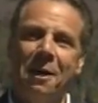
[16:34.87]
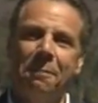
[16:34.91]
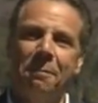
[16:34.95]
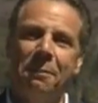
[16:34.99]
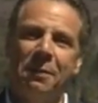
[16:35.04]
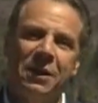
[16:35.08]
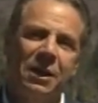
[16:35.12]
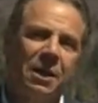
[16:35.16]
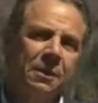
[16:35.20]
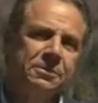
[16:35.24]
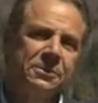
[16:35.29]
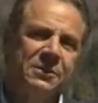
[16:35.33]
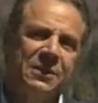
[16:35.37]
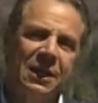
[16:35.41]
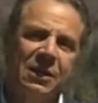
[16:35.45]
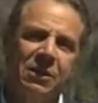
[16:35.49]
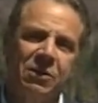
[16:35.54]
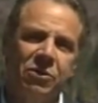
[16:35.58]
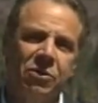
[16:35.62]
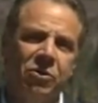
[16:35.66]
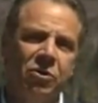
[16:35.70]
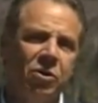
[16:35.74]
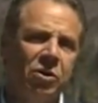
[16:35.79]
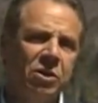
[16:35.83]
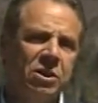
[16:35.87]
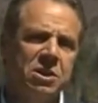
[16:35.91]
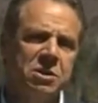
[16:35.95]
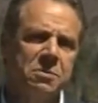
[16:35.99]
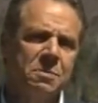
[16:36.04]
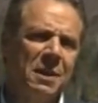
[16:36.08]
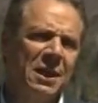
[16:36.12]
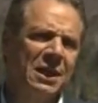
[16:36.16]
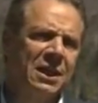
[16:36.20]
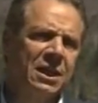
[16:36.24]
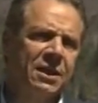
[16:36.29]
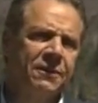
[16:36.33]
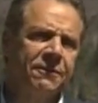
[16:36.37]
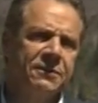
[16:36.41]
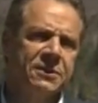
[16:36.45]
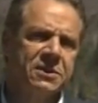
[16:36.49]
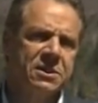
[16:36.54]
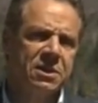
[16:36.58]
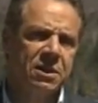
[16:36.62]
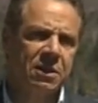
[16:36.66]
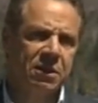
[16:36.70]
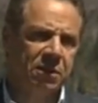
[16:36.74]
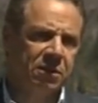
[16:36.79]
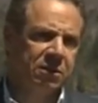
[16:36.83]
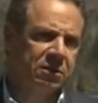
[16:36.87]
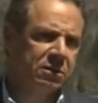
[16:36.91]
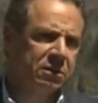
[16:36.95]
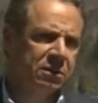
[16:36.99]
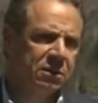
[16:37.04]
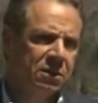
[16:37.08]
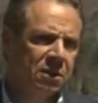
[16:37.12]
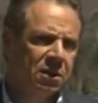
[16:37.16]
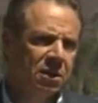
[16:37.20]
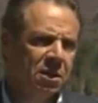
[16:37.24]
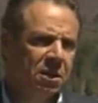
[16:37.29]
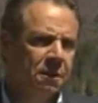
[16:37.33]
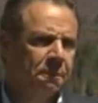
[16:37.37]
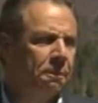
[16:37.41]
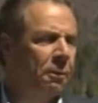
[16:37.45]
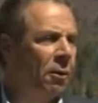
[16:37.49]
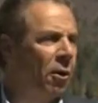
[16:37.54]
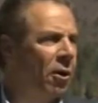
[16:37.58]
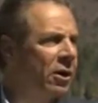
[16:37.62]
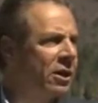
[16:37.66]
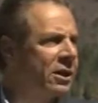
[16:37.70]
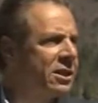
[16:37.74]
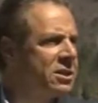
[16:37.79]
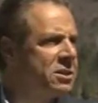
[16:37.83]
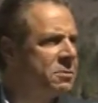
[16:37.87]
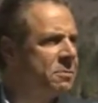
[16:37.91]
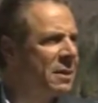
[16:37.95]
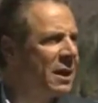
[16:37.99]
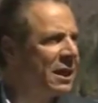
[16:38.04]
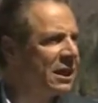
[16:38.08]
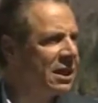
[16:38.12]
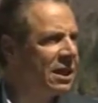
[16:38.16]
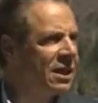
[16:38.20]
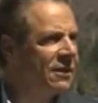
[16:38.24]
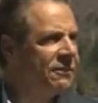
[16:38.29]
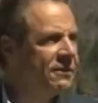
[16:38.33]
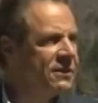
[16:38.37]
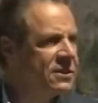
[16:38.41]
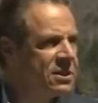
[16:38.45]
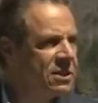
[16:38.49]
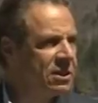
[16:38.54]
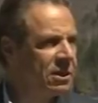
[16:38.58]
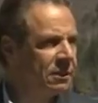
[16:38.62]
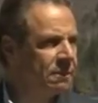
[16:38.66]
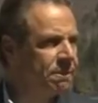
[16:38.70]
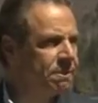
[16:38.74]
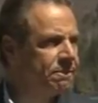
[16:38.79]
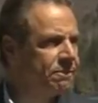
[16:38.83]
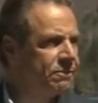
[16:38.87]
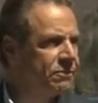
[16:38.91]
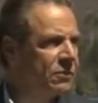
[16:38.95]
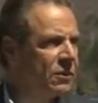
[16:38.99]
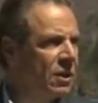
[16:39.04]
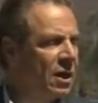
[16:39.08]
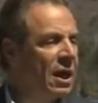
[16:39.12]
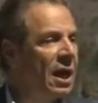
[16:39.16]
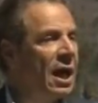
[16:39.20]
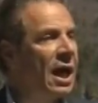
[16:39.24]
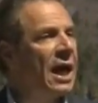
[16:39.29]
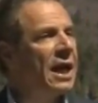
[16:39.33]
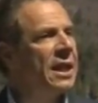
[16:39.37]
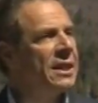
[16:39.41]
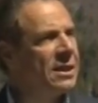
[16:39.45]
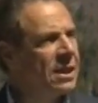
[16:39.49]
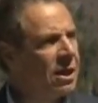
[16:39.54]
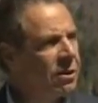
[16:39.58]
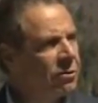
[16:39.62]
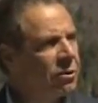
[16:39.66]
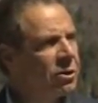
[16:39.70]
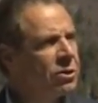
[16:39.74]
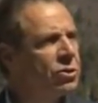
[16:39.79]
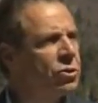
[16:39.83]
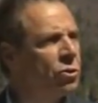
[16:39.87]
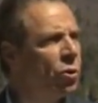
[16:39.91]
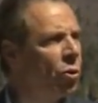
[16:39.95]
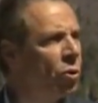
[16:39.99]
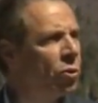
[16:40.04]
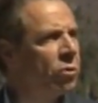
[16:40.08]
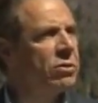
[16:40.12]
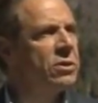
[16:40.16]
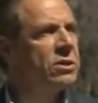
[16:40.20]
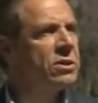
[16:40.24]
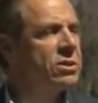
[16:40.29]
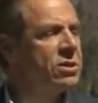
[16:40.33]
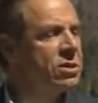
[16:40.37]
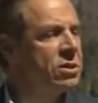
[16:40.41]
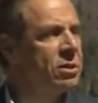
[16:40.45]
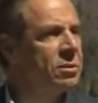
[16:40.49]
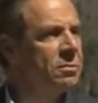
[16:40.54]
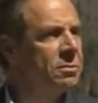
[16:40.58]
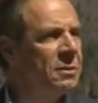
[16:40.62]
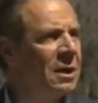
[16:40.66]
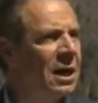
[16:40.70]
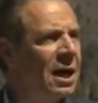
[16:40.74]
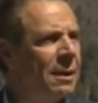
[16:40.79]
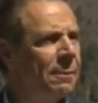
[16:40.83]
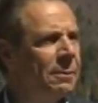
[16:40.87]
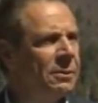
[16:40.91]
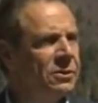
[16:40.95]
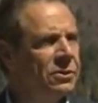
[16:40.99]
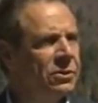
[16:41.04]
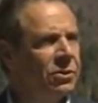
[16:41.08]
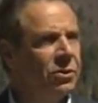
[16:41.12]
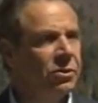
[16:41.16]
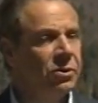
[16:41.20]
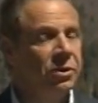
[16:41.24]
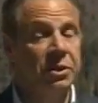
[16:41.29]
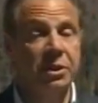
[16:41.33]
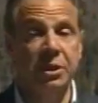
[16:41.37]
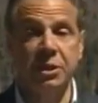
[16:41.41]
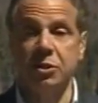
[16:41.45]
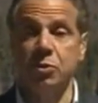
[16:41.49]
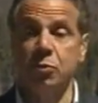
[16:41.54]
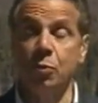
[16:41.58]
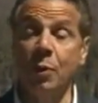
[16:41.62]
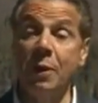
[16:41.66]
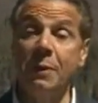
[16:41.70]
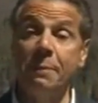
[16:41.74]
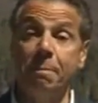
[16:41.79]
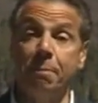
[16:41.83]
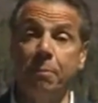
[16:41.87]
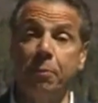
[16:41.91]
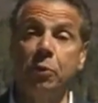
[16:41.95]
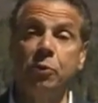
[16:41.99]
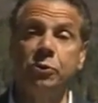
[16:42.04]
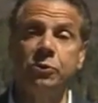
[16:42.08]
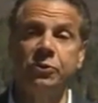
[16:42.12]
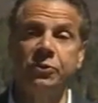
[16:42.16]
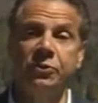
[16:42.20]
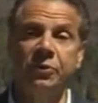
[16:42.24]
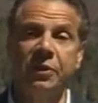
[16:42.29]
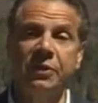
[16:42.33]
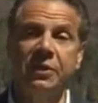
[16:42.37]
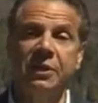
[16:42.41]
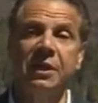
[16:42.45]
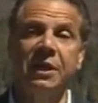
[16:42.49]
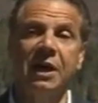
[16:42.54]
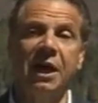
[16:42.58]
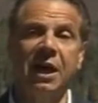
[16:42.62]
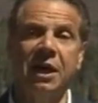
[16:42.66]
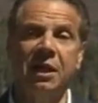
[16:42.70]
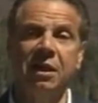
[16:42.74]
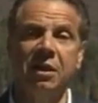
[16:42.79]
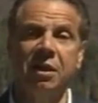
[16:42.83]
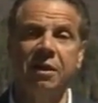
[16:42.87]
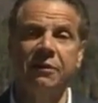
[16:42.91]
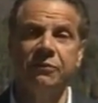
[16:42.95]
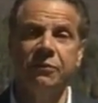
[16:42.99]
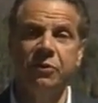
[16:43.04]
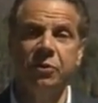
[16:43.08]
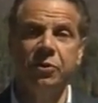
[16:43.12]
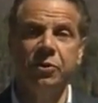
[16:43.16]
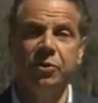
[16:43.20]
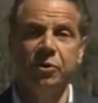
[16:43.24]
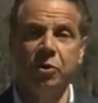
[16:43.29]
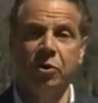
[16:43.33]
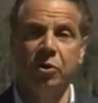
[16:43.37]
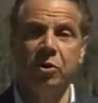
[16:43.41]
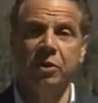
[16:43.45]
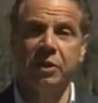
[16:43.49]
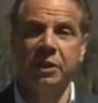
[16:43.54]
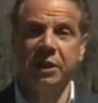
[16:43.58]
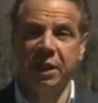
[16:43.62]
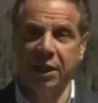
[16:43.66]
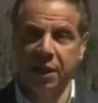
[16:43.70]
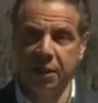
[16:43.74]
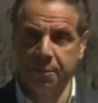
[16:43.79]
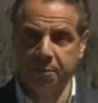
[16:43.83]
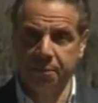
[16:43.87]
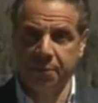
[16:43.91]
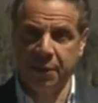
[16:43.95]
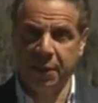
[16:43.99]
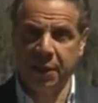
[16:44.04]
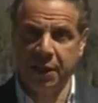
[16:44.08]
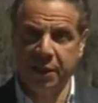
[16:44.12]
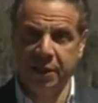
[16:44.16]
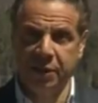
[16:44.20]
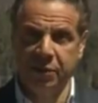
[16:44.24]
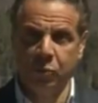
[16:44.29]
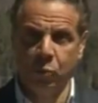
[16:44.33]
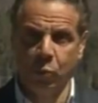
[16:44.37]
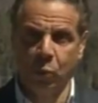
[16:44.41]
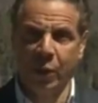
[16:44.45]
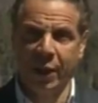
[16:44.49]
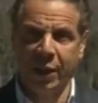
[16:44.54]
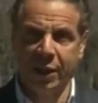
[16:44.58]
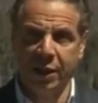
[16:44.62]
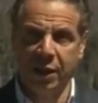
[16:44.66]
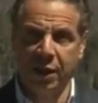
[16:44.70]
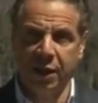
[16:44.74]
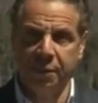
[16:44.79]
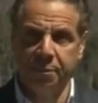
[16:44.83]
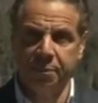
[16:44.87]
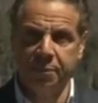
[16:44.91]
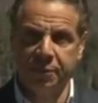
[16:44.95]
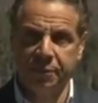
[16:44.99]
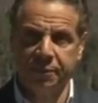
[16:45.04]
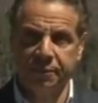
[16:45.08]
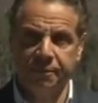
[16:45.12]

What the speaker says: But upstate New York is magnificent. The park is magnificent. And there are tourism opportunities. We boosted the I Love New York campaign way up.